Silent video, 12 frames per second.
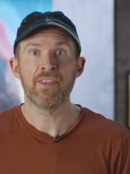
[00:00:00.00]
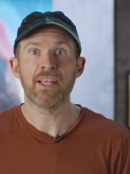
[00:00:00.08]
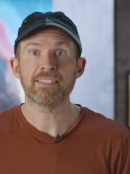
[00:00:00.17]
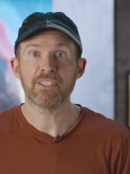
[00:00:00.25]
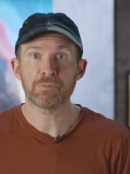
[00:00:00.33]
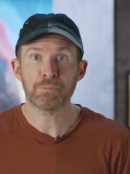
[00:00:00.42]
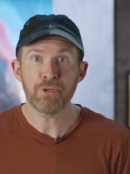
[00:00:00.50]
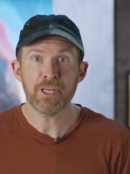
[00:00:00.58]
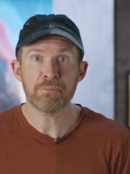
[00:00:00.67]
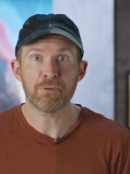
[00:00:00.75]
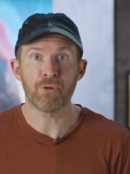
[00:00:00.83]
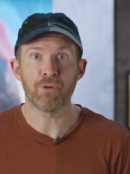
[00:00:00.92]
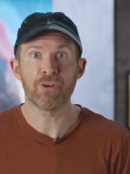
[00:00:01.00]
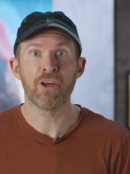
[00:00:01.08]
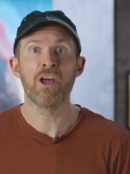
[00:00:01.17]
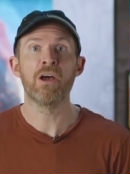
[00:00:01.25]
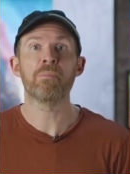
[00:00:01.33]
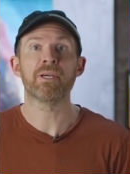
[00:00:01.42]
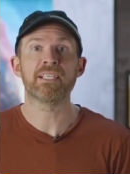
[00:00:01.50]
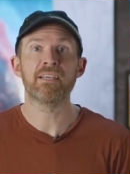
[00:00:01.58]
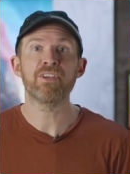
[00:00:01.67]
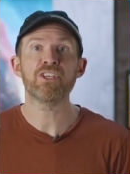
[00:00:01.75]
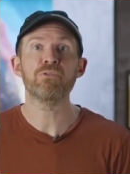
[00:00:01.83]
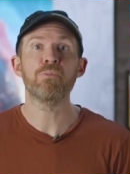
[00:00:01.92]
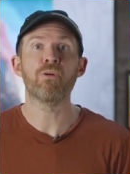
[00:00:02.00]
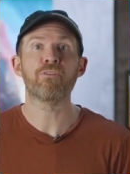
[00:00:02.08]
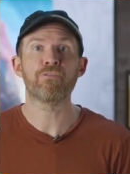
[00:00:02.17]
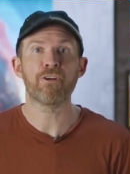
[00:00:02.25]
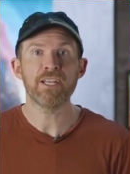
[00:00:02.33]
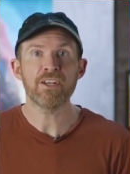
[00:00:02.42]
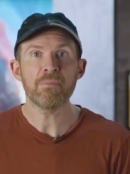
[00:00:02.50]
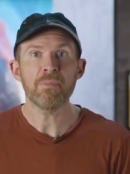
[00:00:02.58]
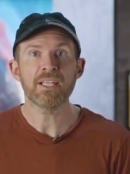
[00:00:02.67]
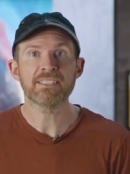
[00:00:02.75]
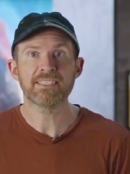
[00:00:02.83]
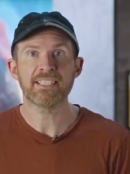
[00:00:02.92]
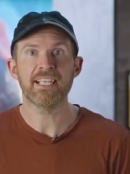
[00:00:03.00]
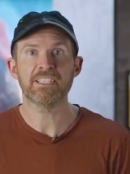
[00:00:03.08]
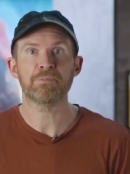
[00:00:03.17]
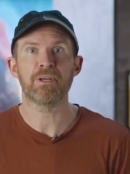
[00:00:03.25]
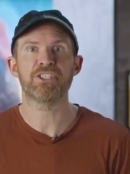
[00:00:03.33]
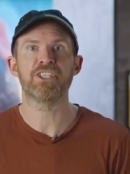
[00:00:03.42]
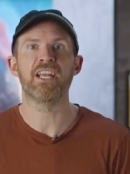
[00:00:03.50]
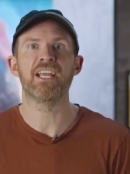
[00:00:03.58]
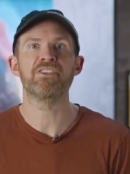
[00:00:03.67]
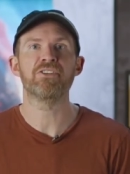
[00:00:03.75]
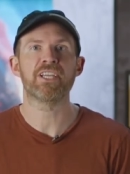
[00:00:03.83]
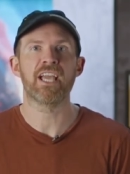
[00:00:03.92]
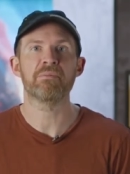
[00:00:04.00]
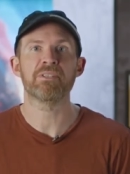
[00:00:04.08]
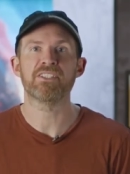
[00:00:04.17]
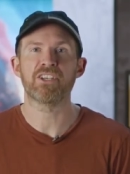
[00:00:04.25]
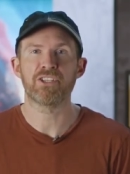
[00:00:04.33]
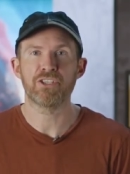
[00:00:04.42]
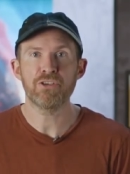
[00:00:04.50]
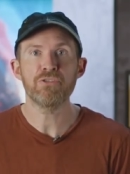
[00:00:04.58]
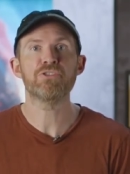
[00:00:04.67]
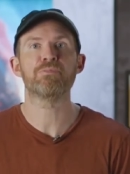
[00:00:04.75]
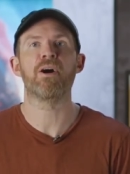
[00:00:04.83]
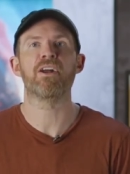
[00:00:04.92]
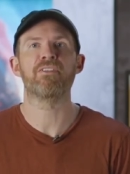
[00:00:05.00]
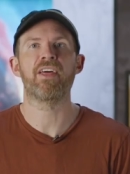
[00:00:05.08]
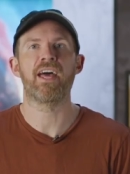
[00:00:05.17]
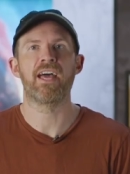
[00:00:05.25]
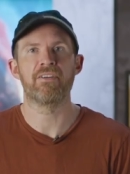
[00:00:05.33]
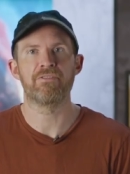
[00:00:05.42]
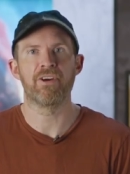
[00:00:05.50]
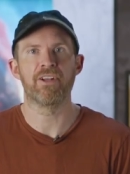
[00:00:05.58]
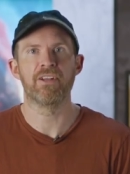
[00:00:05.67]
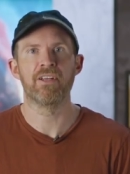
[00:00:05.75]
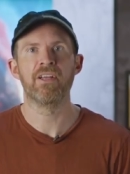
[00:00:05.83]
That sounds pretty broad, but giving you more freedom and skill expression in your games is a huge part of that effort.